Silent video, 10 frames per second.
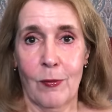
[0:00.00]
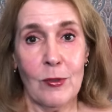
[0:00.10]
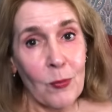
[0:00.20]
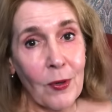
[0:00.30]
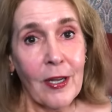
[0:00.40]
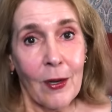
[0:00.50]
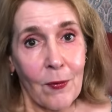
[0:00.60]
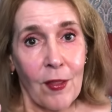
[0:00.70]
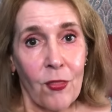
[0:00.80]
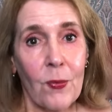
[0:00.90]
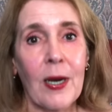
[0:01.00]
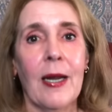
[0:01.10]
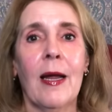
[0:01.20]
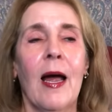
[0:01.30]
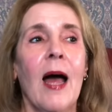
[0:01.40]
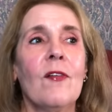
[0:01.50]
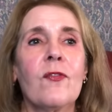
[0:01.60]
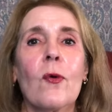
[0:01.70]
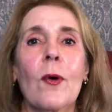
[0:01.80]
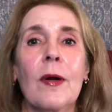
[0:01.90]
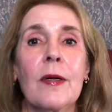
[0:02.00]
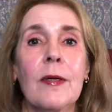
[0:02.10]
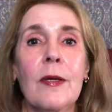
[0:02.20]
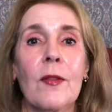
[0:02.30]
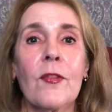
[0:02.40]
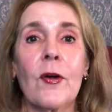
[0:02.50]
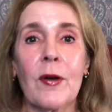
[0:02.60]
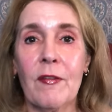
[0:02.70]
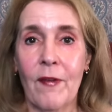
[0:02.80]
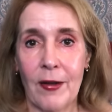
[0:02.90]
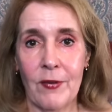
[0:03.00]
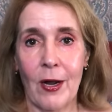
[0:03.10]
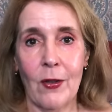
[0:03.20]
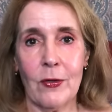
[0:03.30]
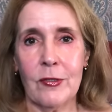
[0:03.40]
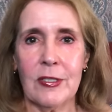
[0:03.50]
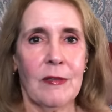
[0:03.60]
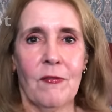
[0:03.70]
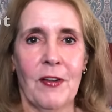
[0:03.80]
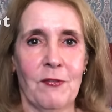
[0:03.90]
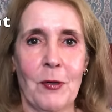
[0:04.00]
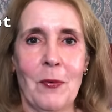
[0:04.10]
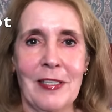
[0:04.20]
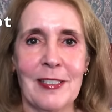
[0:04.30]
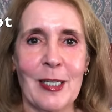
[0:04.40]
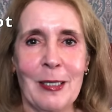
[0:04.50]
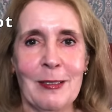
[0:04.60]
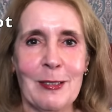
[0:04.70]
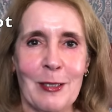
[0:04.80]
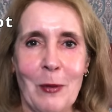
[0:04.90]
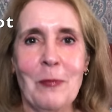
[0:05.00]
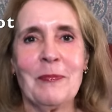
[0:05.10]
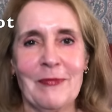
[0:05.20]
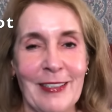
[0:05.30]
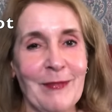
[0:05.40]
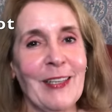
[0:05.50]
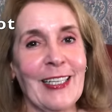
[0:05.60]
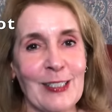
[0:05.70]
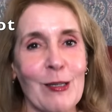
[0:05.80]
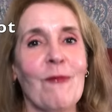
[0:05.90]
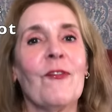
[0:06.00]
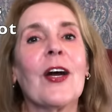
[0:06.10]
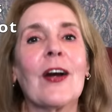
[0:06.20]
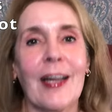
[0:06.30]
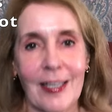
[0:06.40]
which are really only three, for $35.51. So that's very